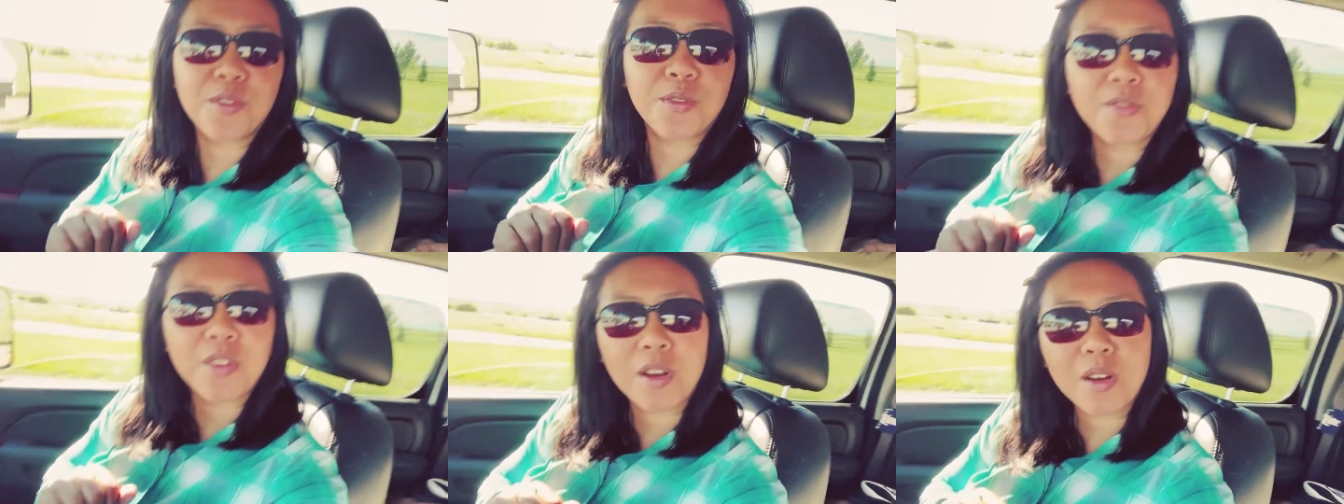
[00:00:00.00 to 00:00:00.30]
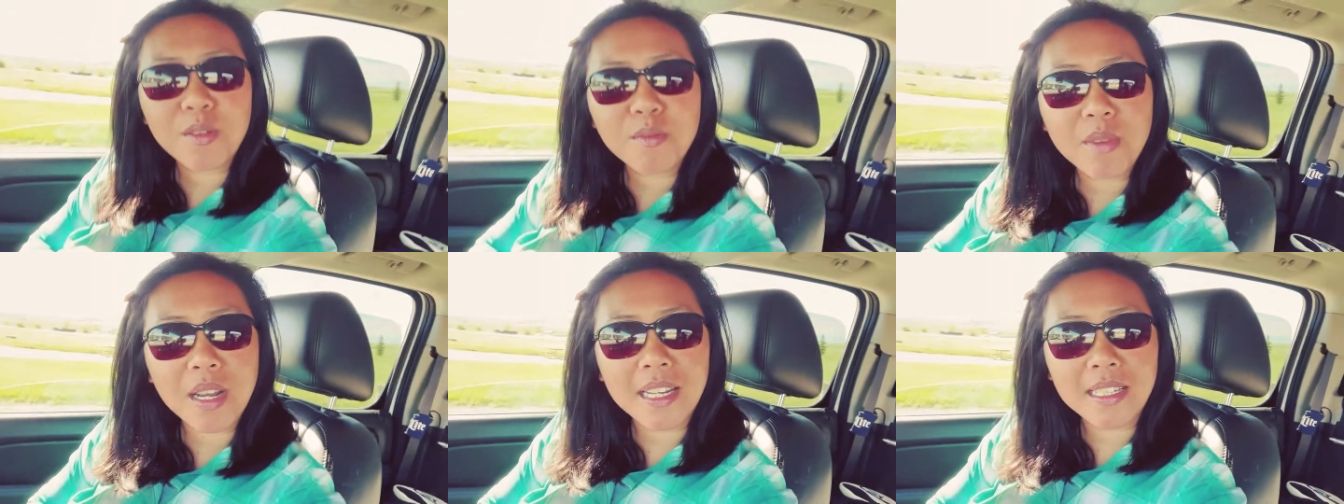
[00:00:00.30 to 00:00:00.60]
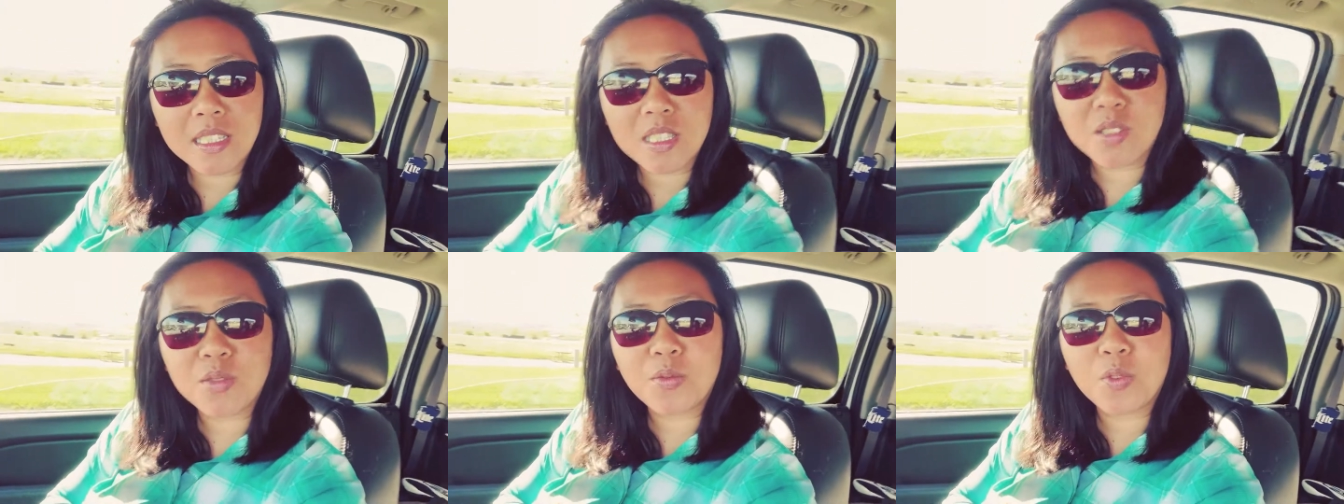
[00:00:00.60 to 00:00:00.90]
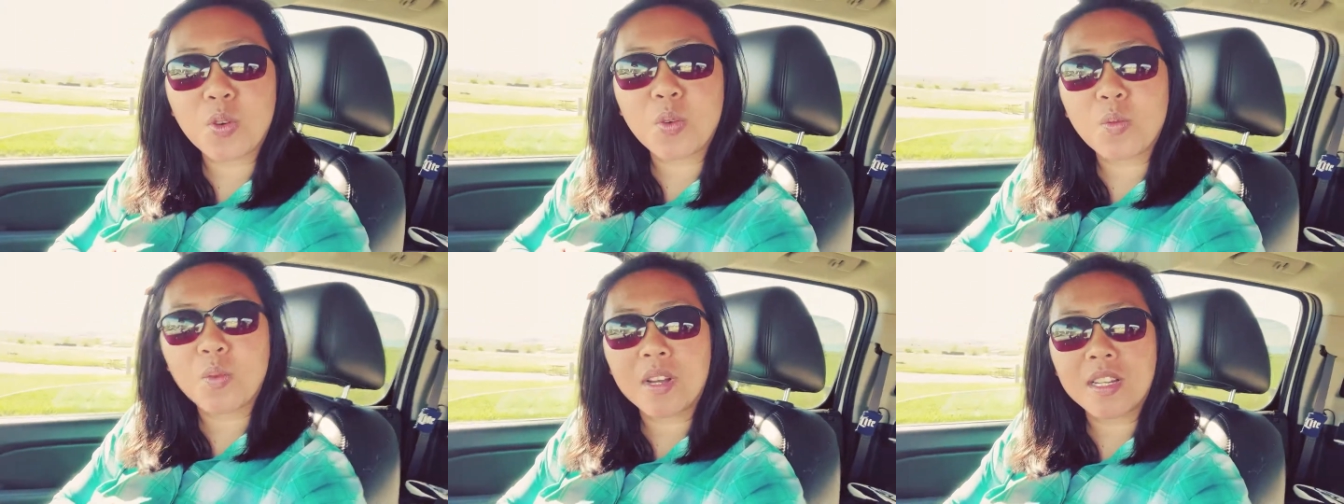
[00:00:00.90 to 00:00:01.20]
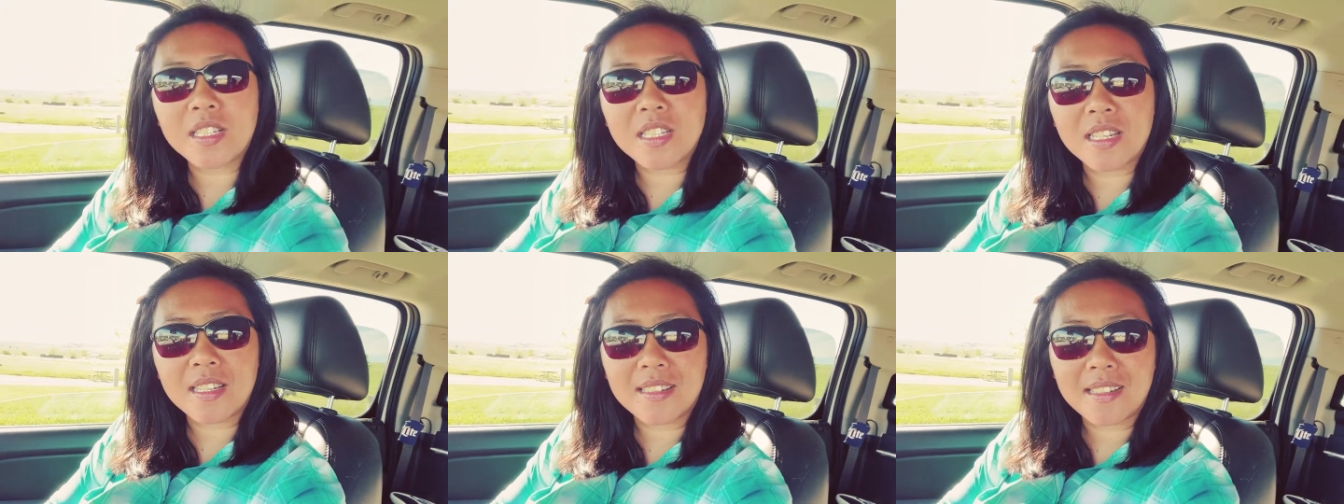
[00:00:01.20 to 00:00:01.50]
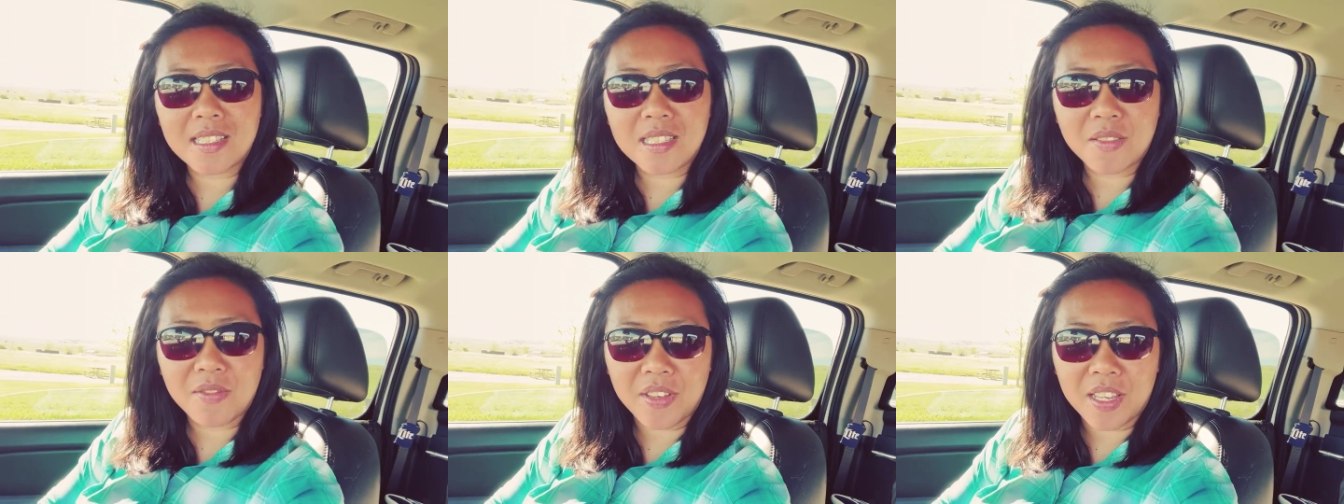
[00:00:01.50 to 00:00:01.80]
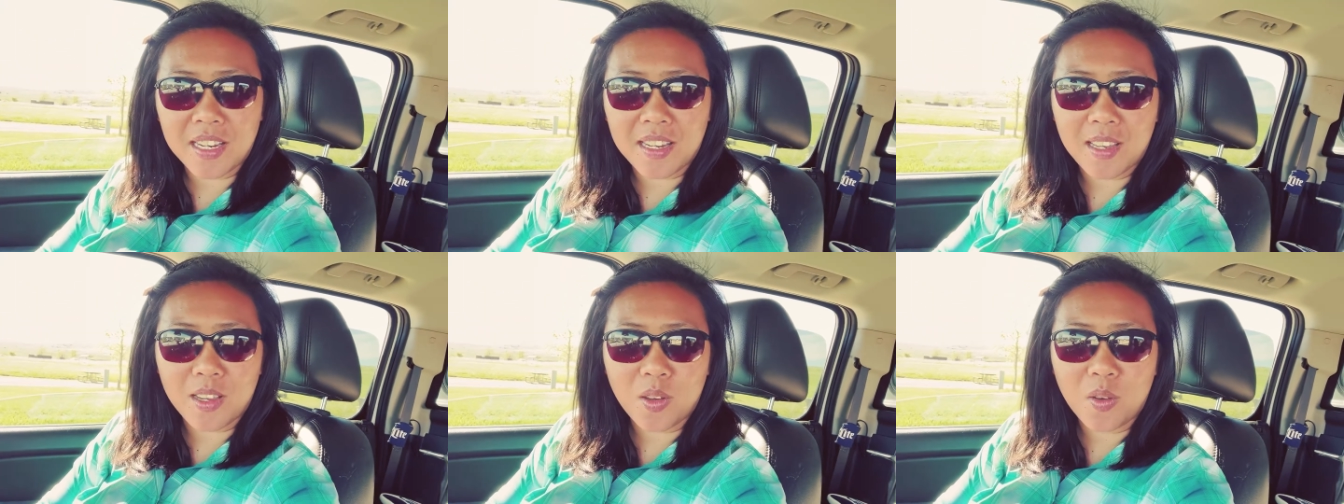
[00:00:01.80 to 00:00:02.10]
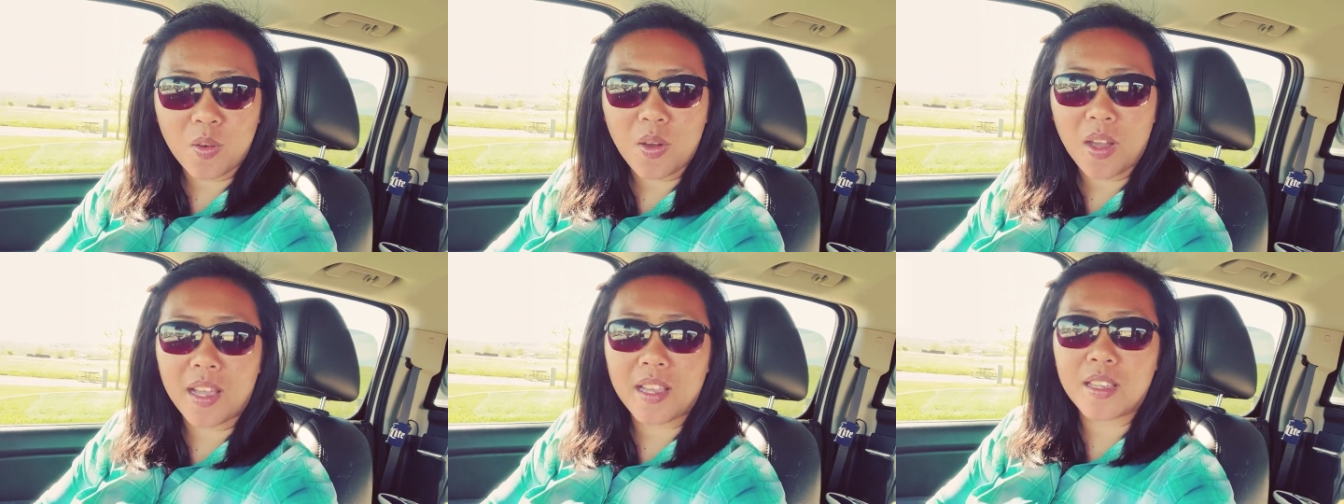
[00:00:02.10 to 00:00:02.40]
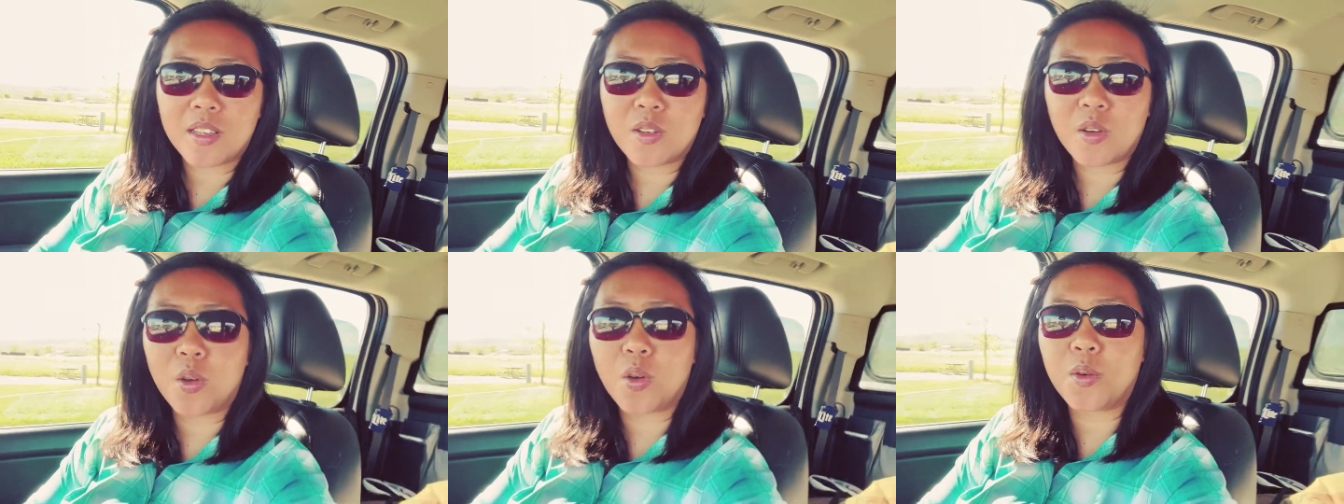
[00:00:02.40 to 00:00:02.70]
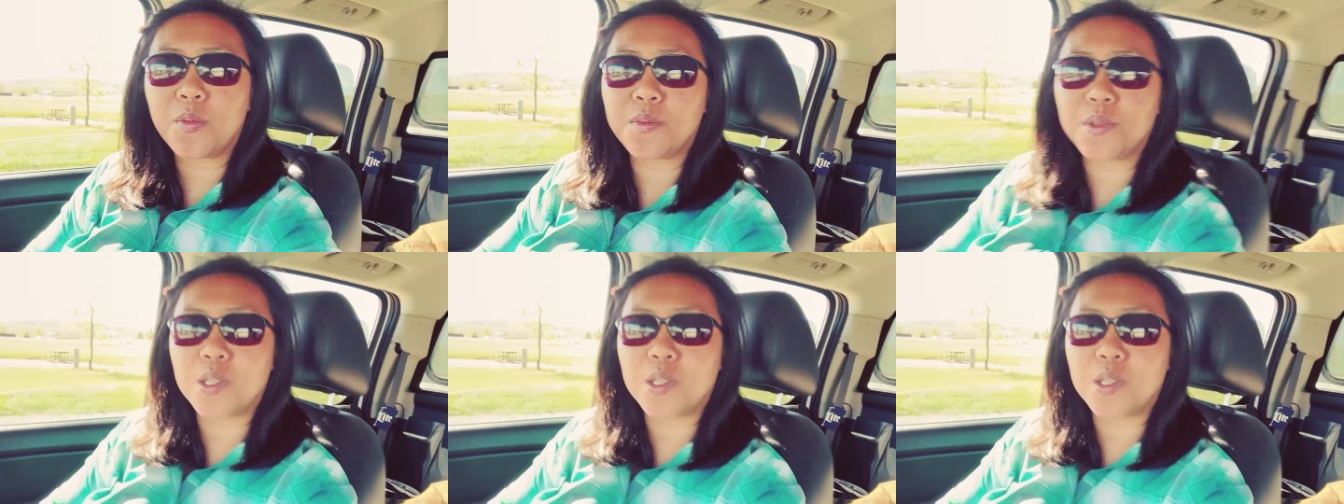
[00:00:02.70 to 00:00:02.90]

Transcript: very much for watching this video i hope